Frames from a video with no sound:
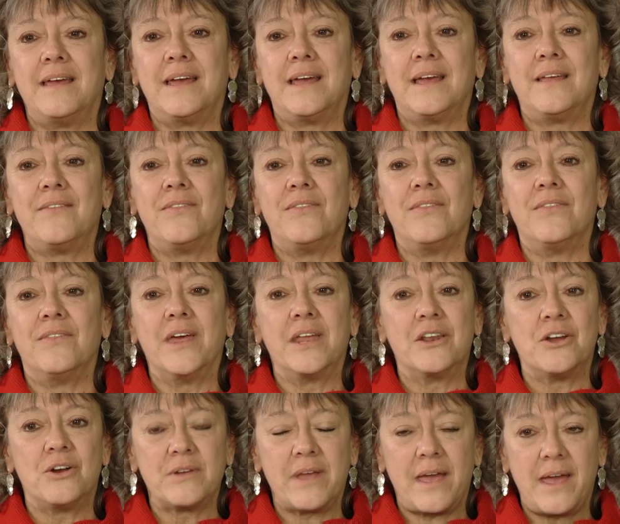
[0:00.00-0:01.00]
And they
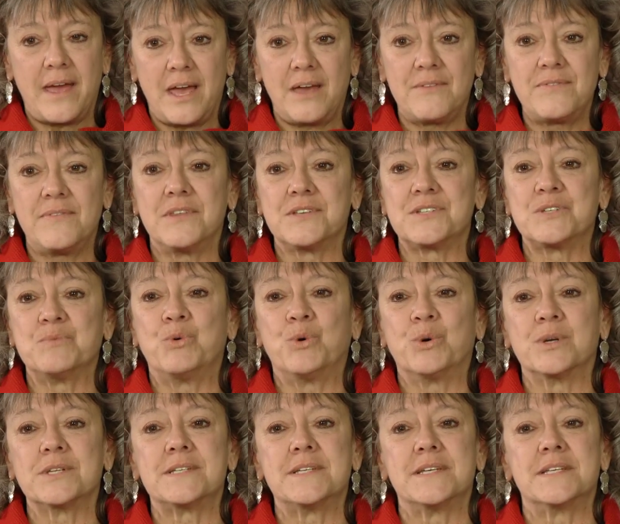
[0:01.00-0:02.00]
don't have the
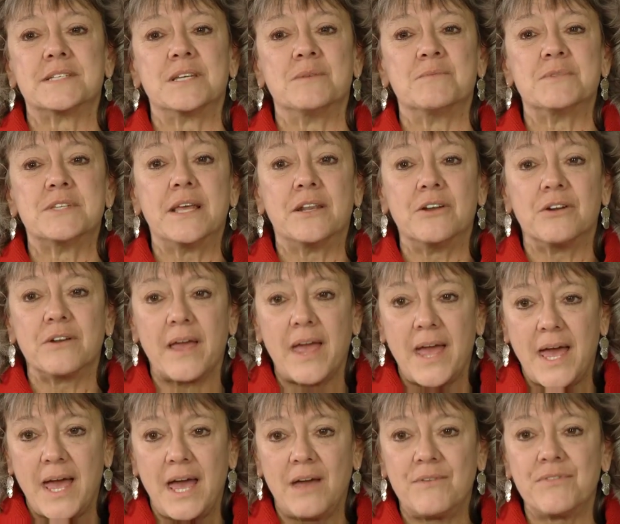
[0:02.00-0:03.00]
support systems, they don't
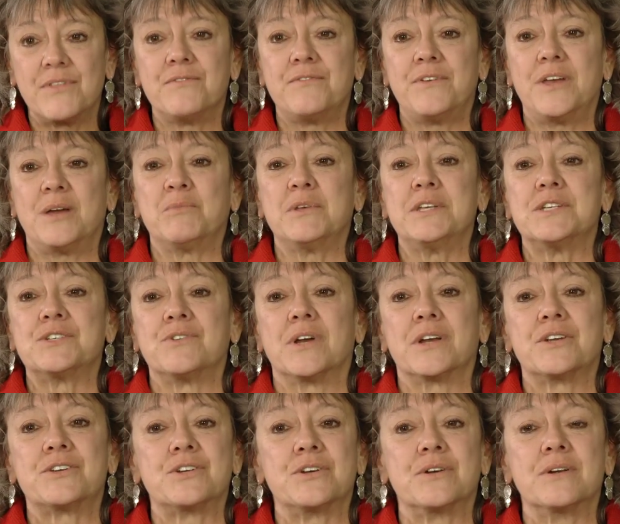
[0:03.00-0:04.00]
have the family
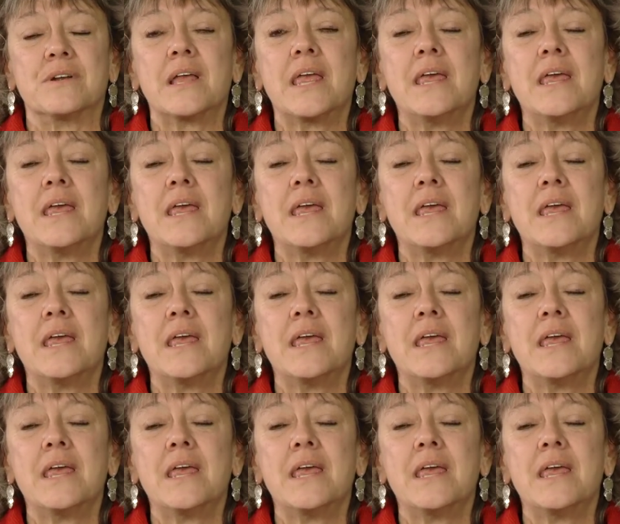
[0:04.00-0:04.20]
structure.